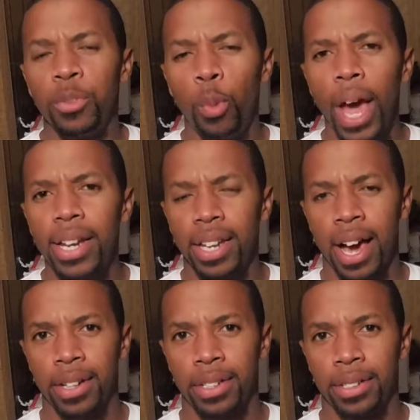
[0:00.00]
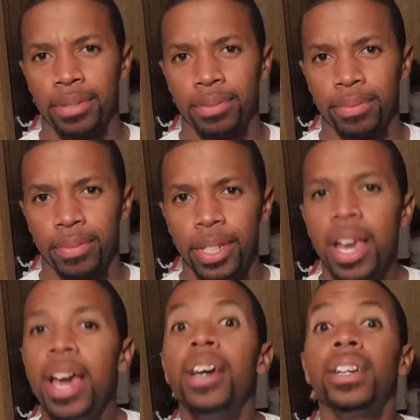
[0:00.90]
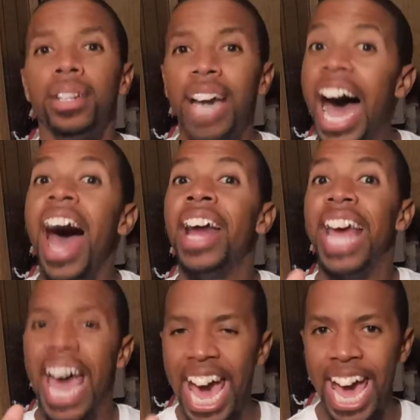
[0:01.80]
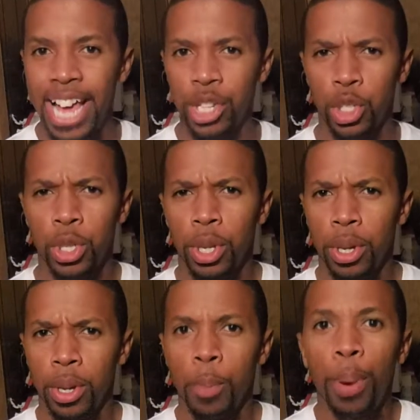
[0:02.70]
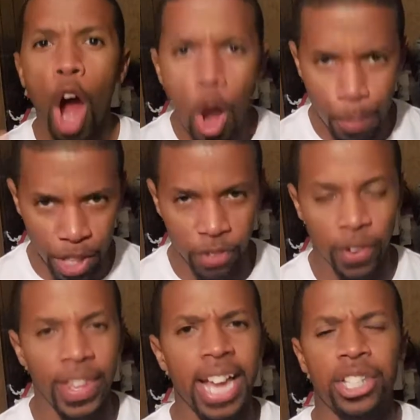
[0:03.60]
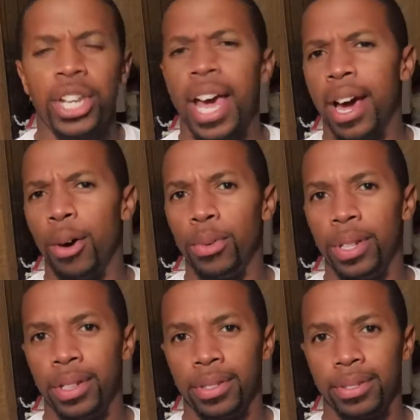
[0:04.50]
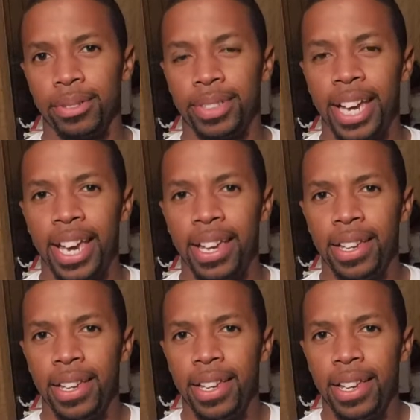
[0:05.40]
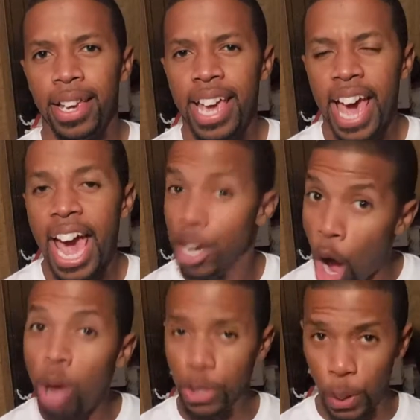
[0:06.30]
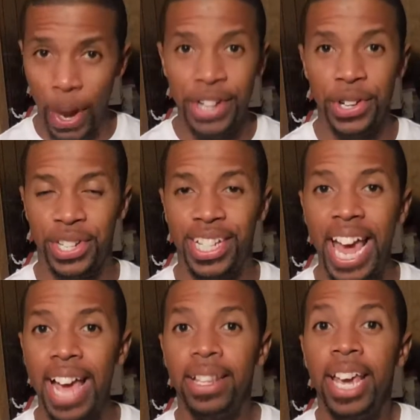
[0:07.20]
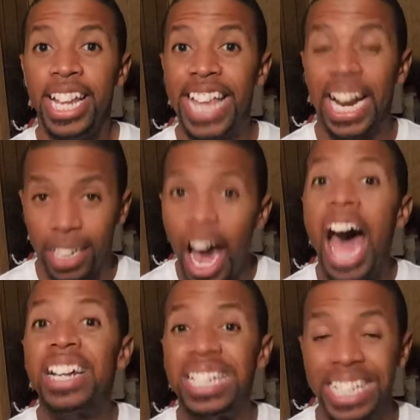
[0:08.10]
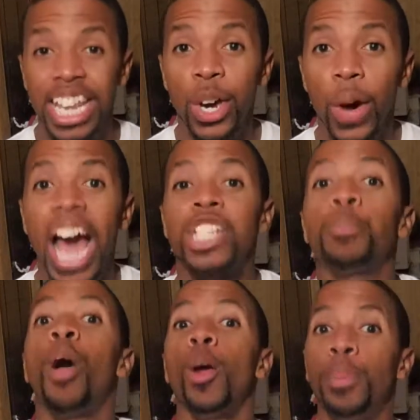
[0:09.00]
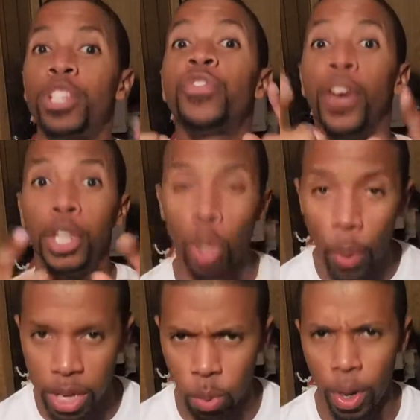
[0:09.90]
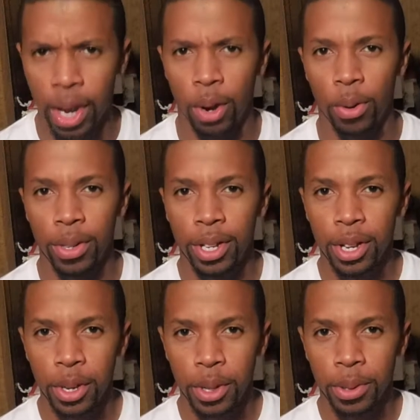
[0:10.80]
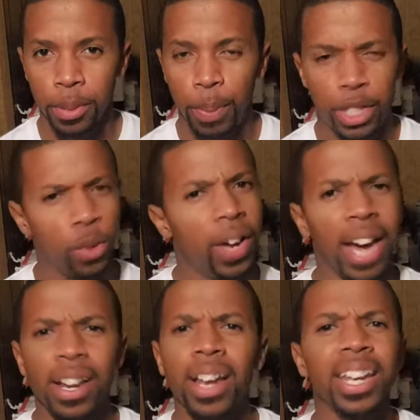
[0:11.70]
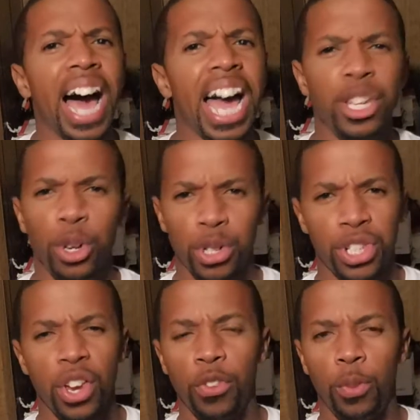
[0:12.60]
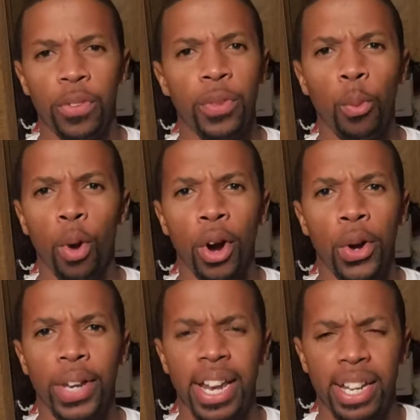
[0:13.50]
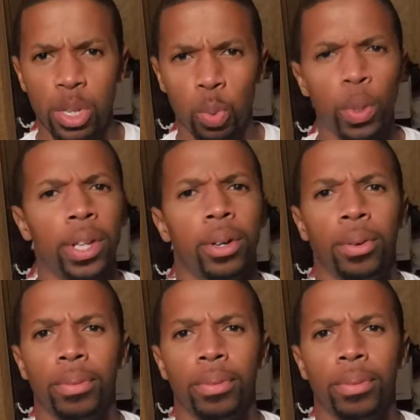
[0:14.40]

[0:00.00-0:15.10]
wedlock, God has purpose for that child. Okay? And also understand that God still has purpose for you as well. But you've got to align yourself with the Word and His will.